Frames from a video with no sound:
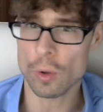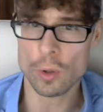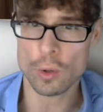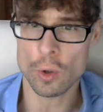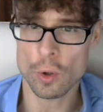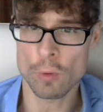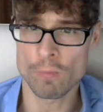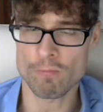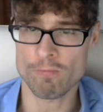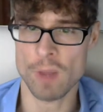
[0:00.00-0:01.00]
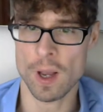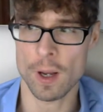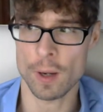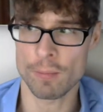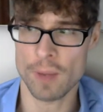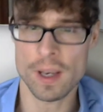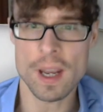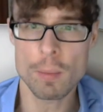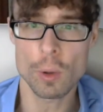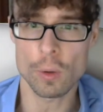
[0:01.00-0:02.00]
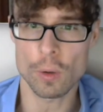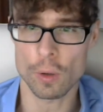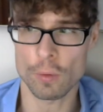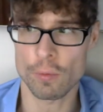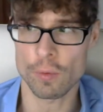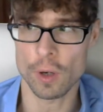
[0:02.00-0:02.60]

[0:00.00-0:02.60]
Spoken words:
also enable